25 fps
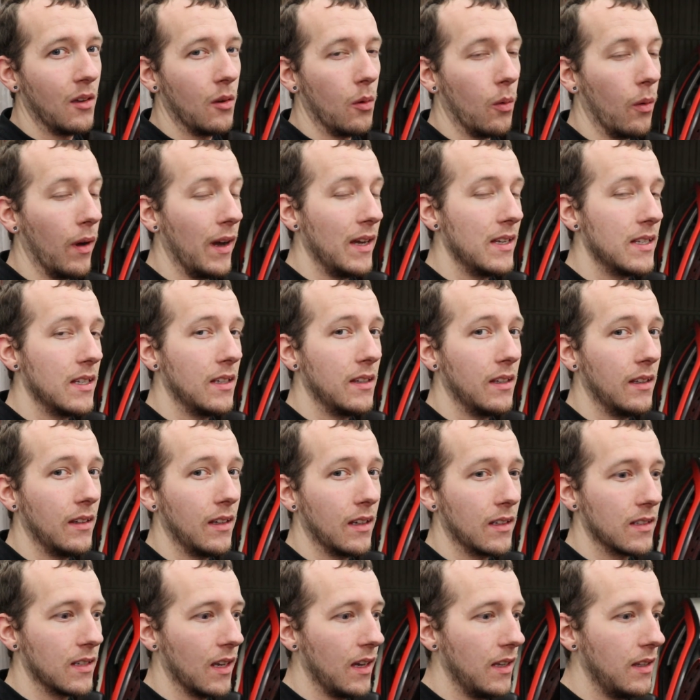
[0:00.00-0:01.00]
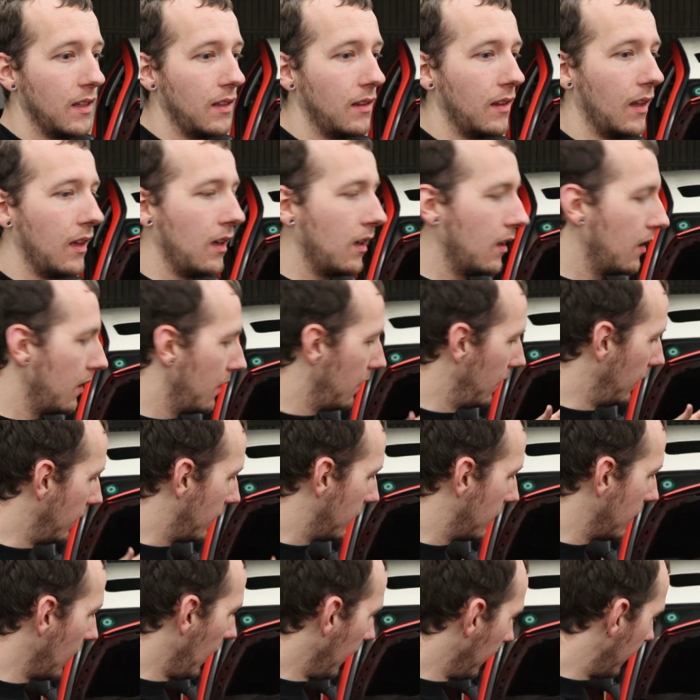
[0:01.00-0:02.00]
Why is it an exciting day?
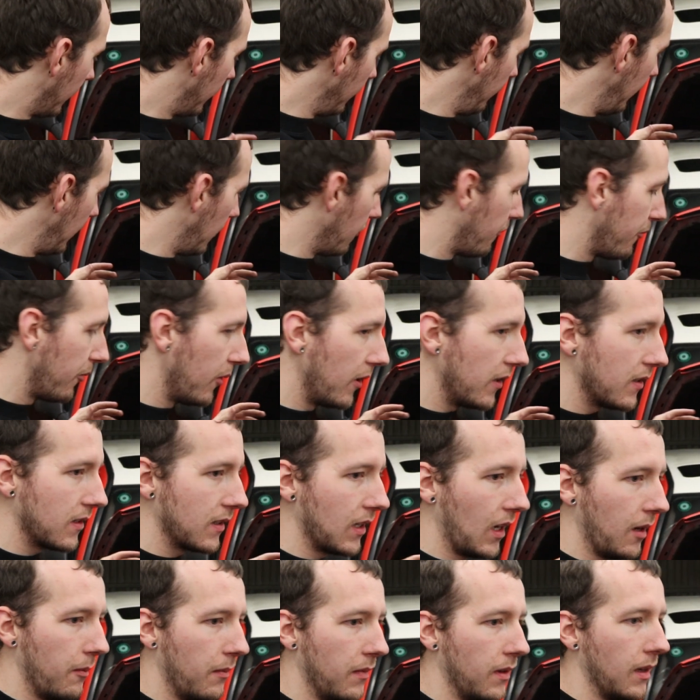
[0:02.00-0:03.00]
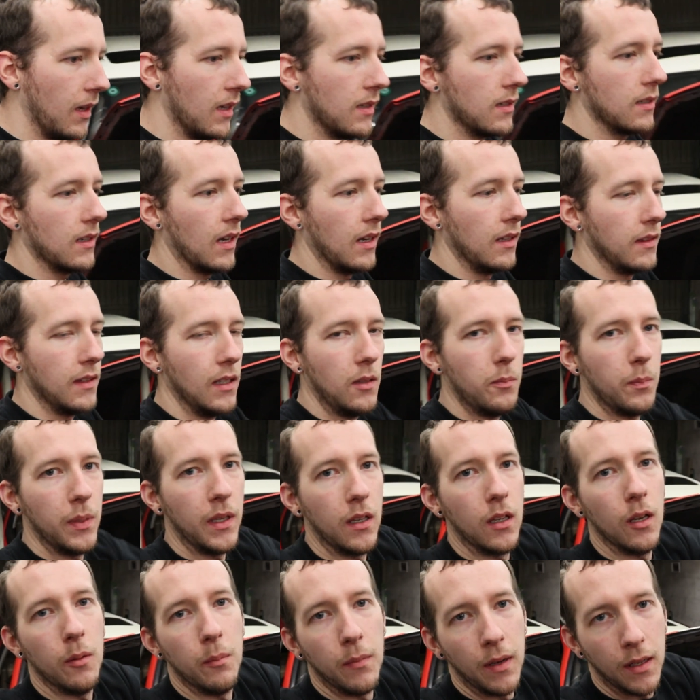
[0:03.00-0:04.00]
It's actually the first time, yes, I did
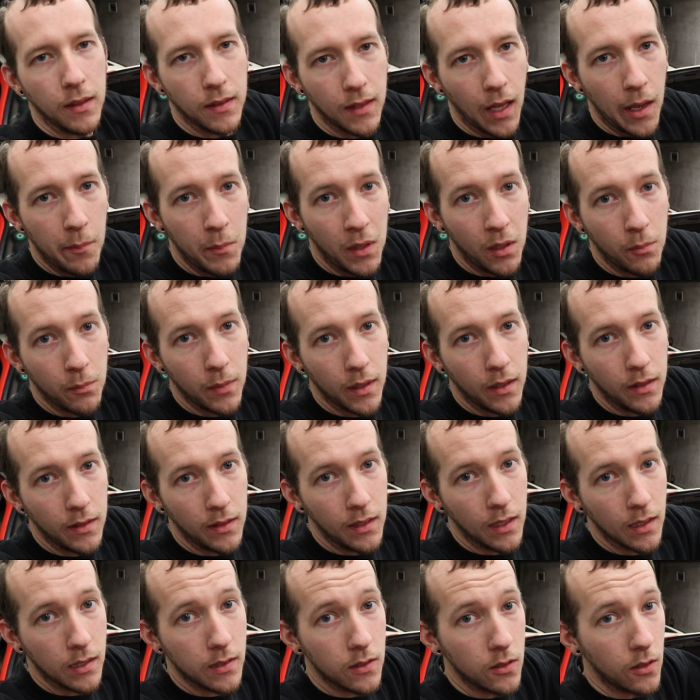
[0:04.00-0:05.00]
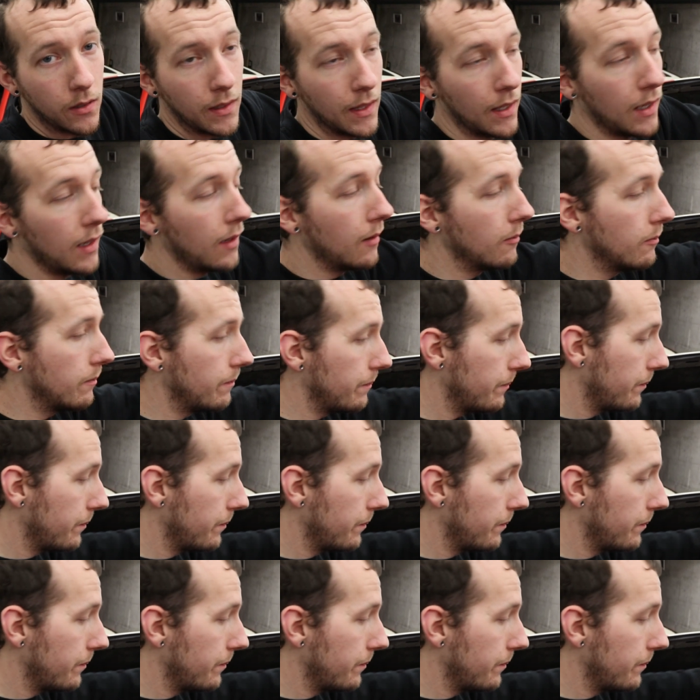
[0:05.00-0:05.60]
pick up my timing belt yesterday.